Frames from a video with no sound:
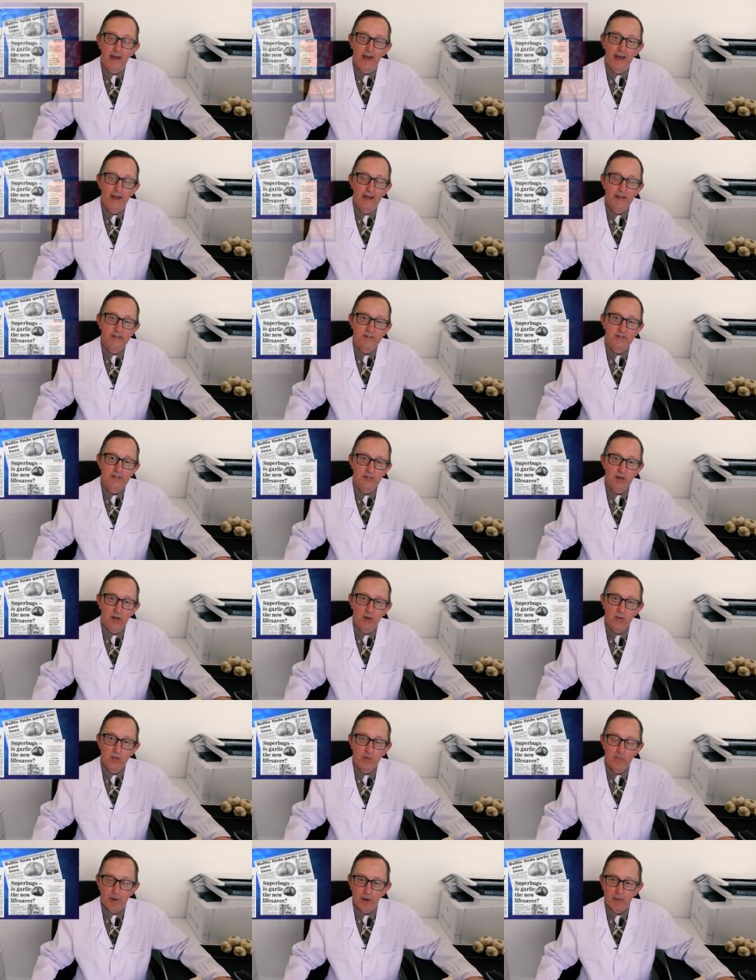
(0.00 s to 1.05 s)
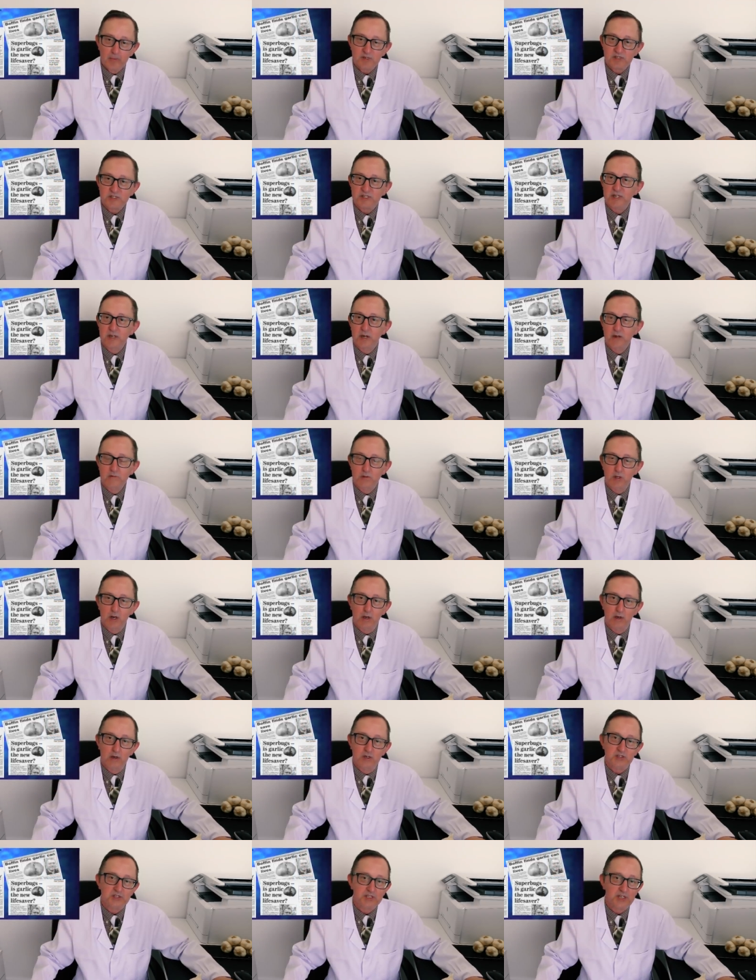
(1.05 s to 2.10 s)
and you know, the publicity over the
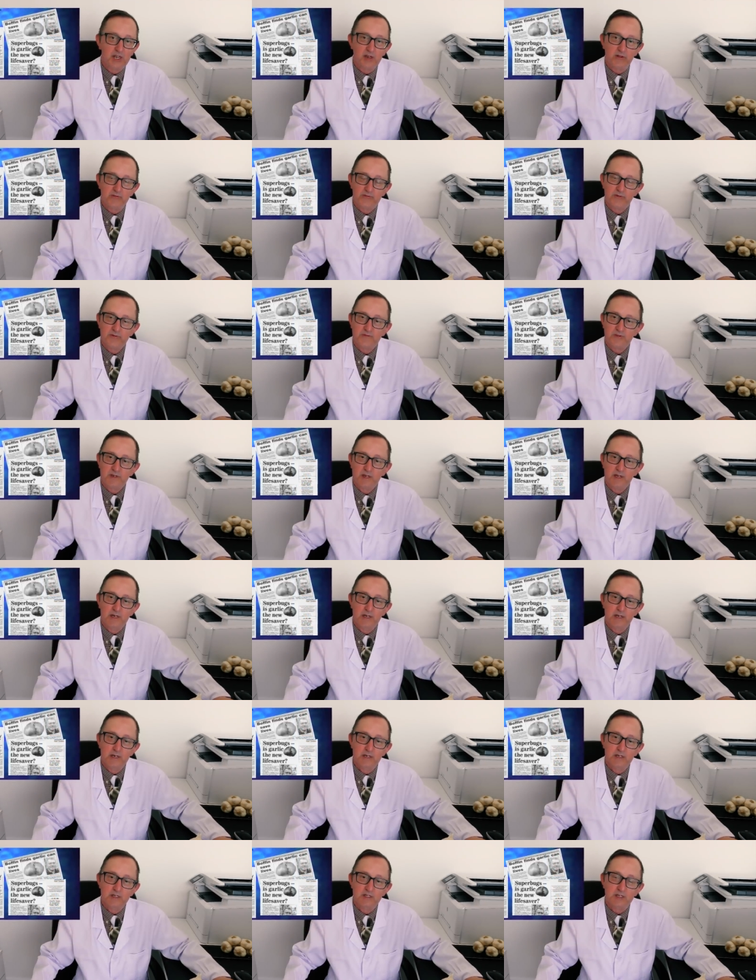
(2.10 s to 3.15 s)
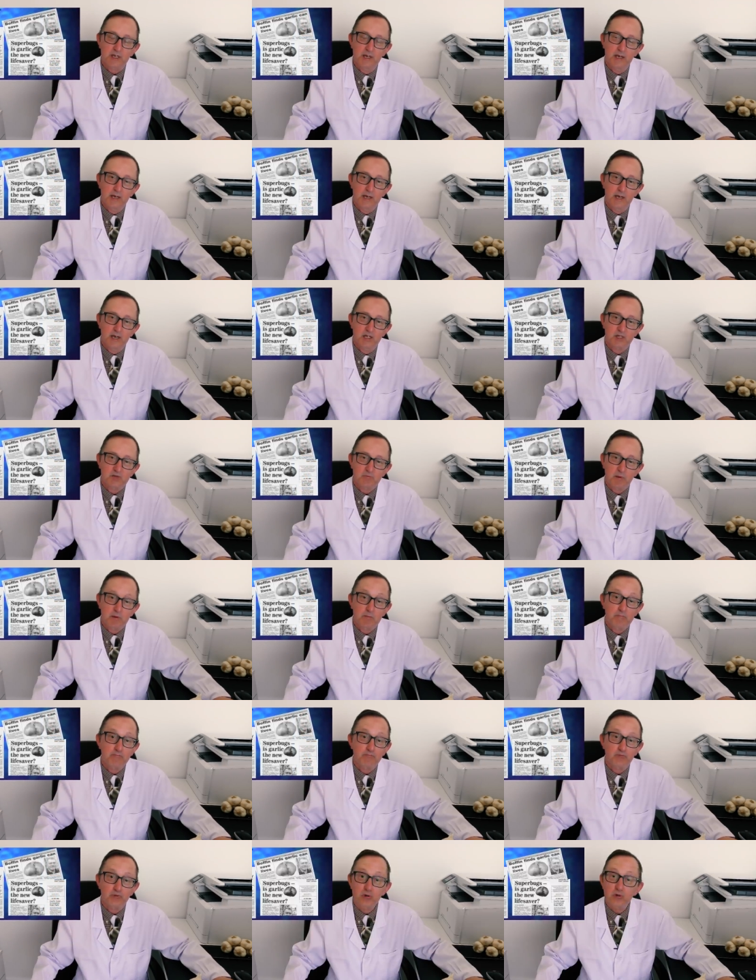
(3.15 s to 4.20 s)
last 10 or 15 years has
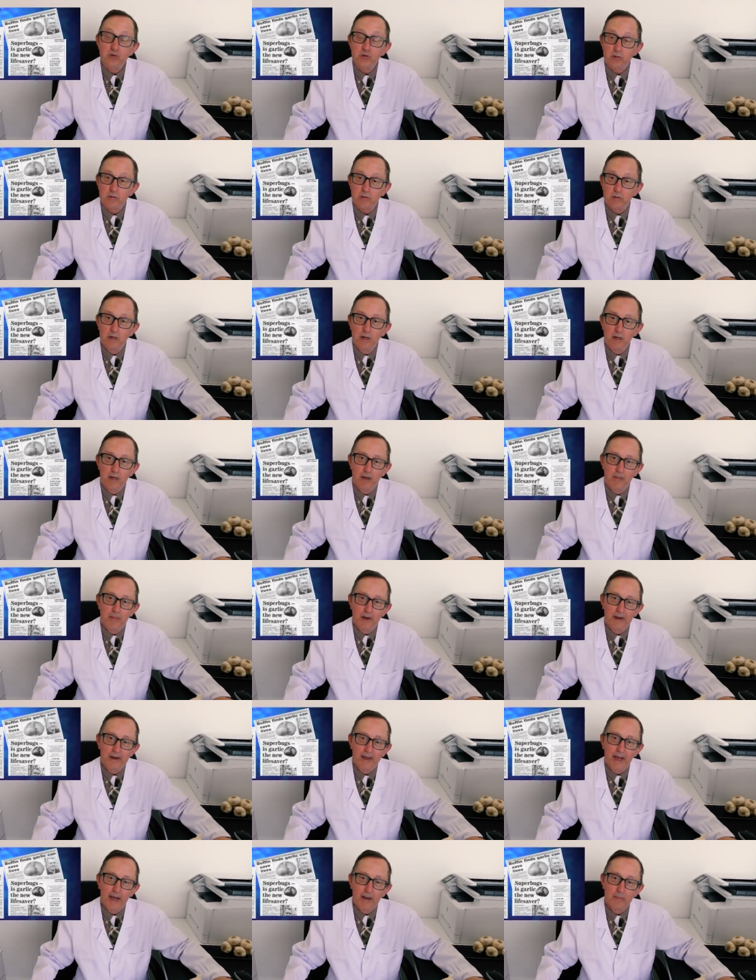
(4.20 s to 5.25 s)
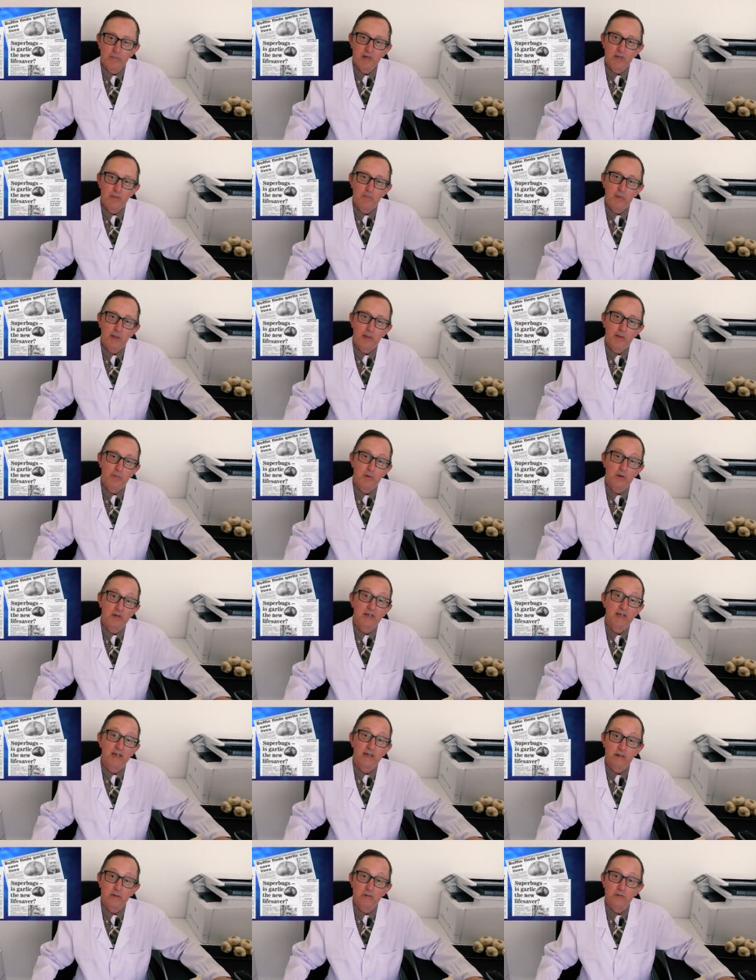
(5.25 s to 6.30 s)
been brutal about how many people are
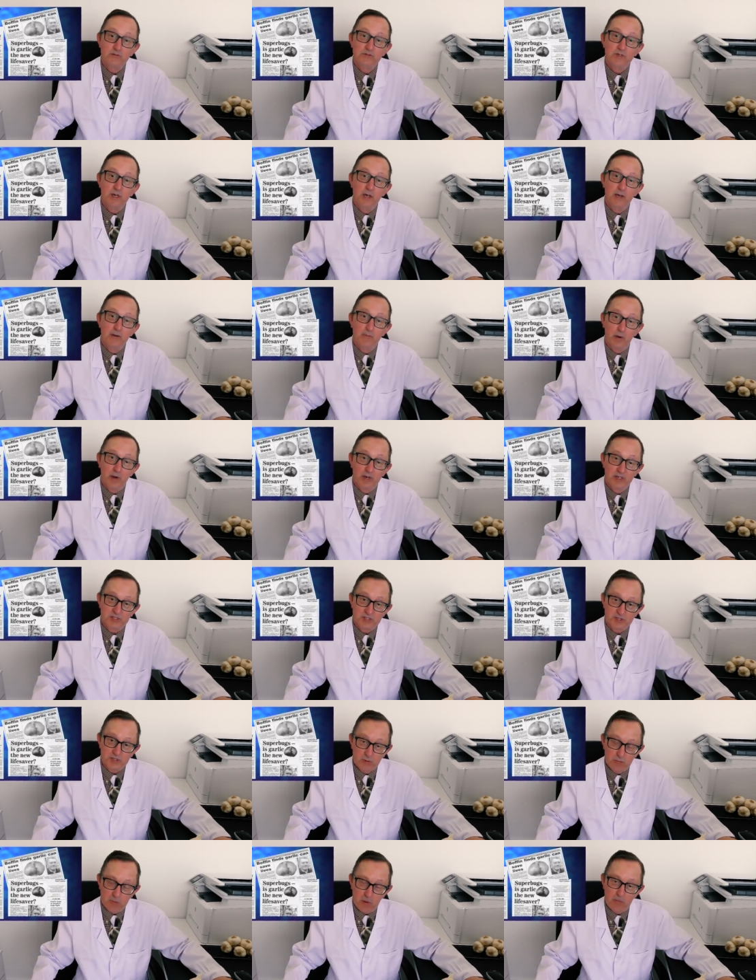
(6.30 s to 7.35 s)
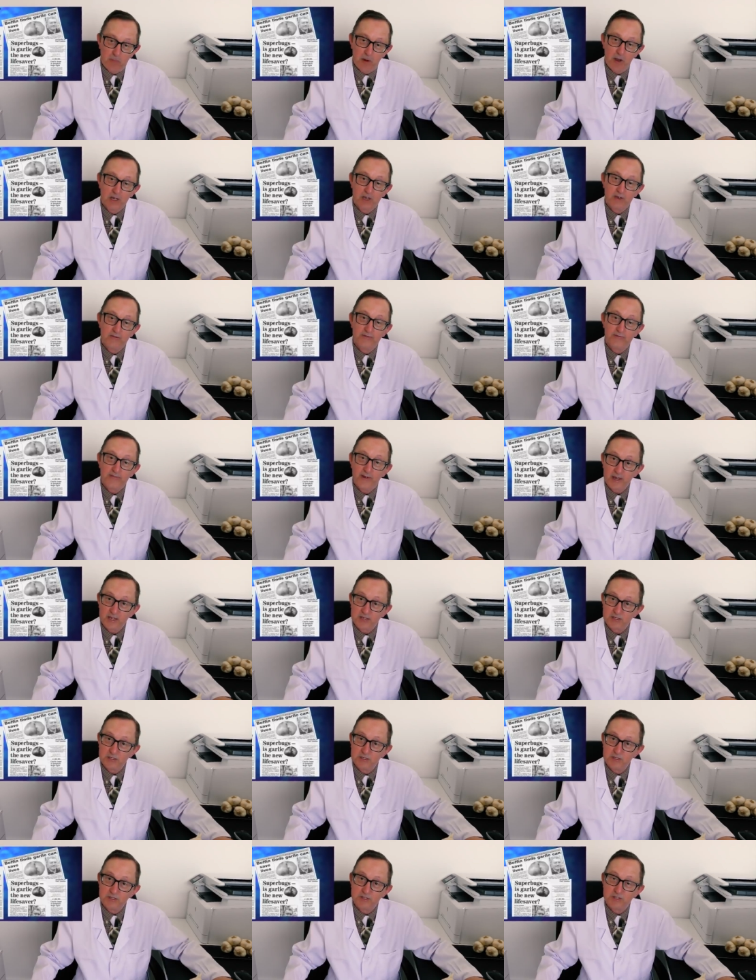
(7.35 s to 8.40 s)
killed by superbug
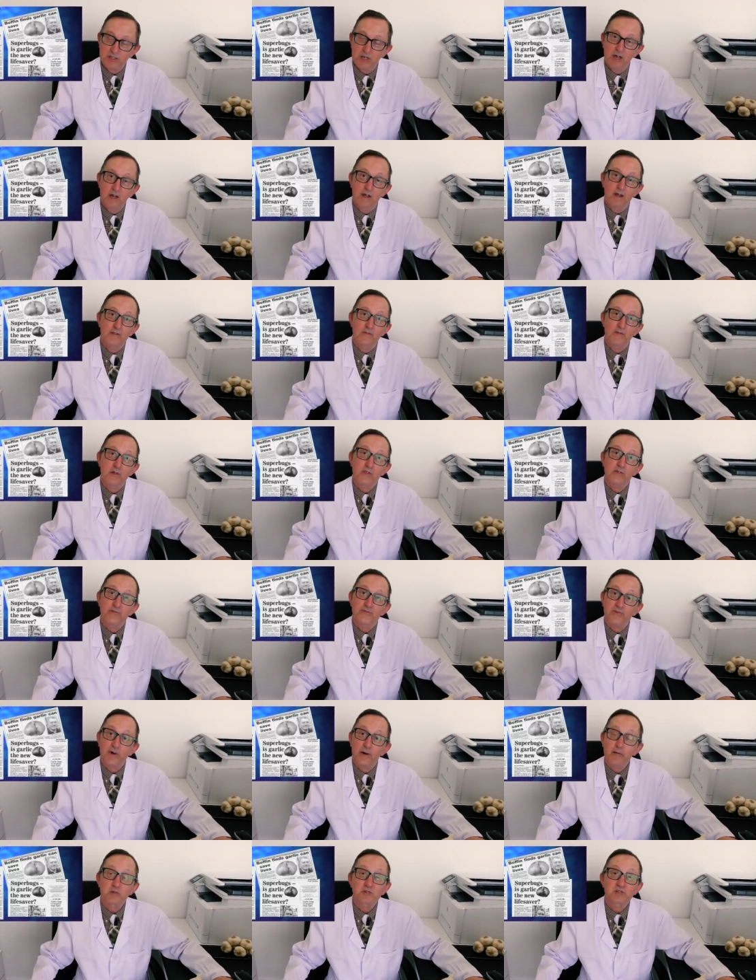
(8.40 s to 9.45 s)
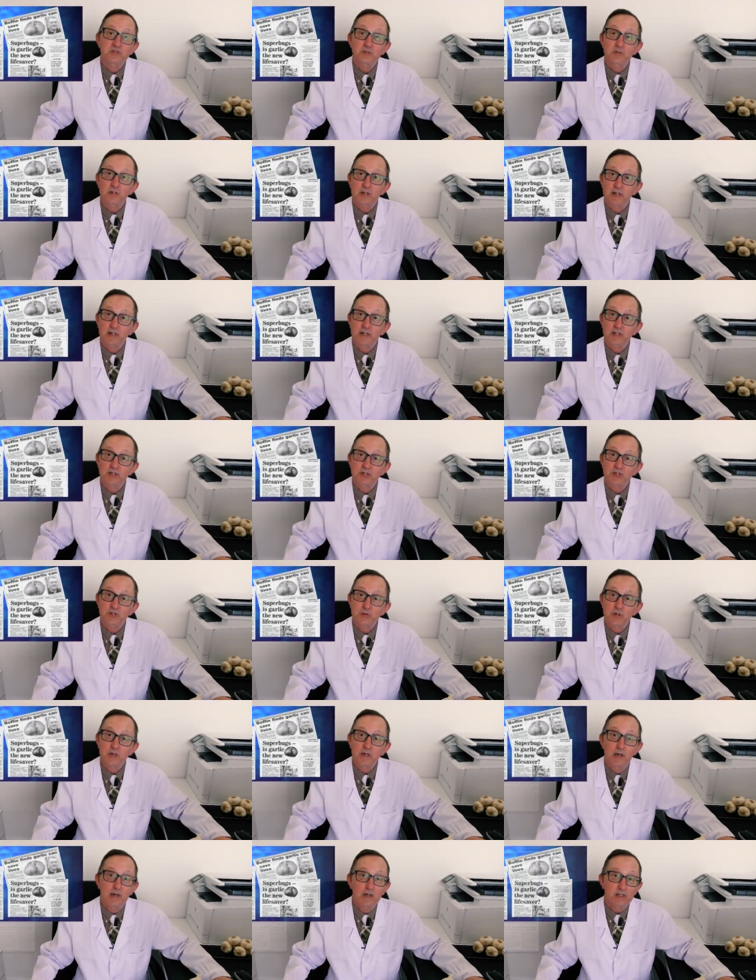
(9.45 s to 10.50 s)
infections that the pharmaceutical
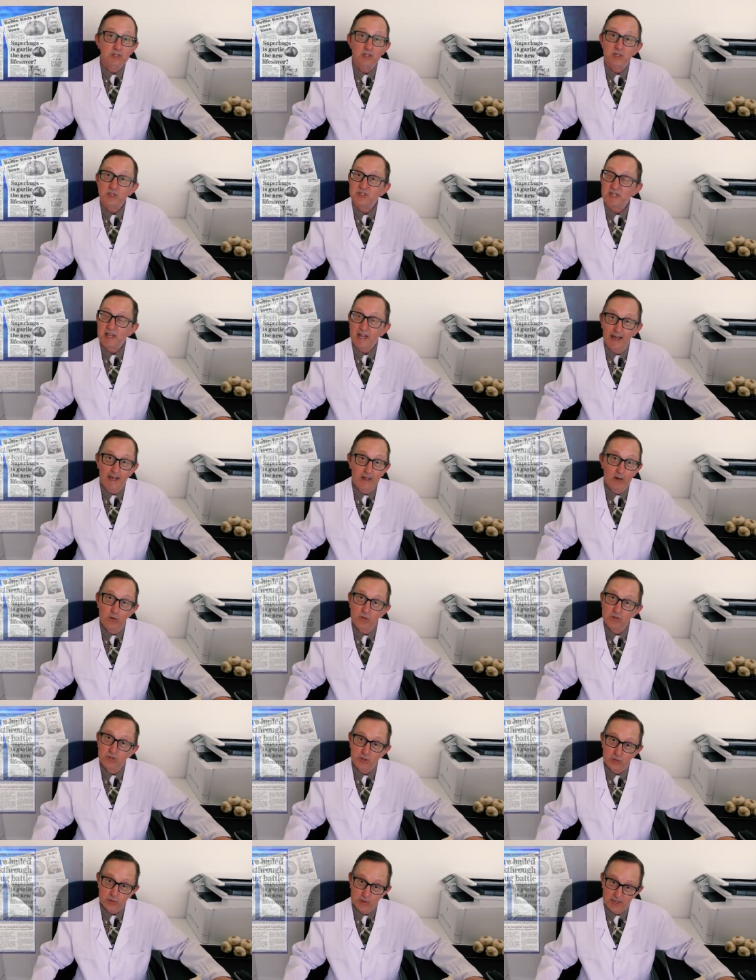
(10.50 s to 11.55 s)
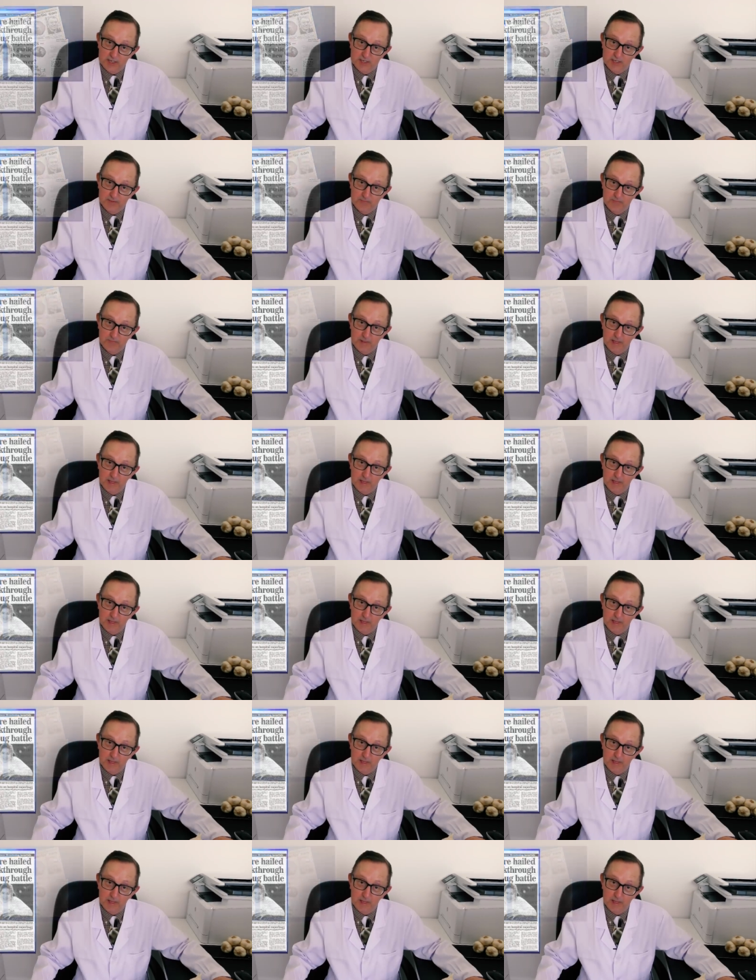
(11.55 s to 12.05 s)
industry just cannot treat.